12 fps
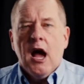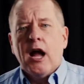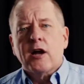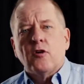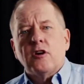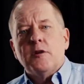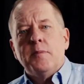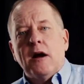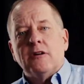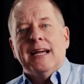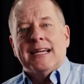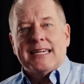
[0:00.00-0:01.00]
I learned
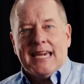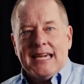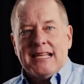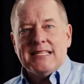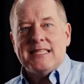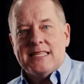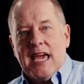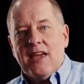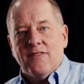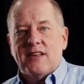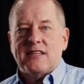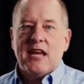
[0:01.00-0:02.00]
about King
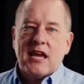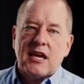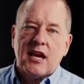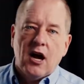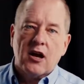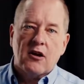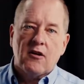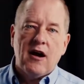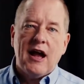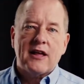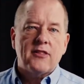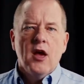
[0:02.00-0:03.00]
David taking on
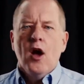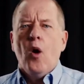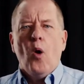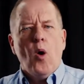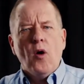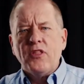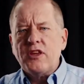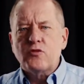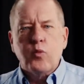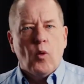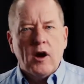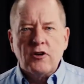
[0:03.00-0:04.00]
Goliath. All these
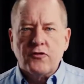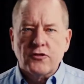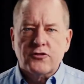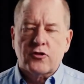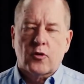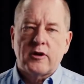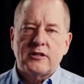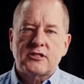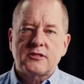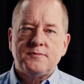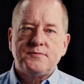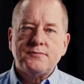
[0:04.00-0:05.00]
wonderful
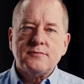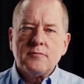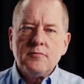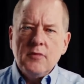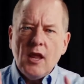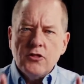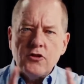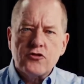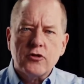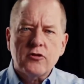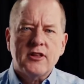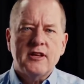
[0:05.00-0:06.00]
stories. The
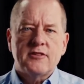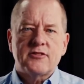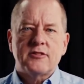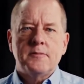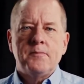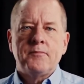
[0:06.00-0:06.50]
truth is,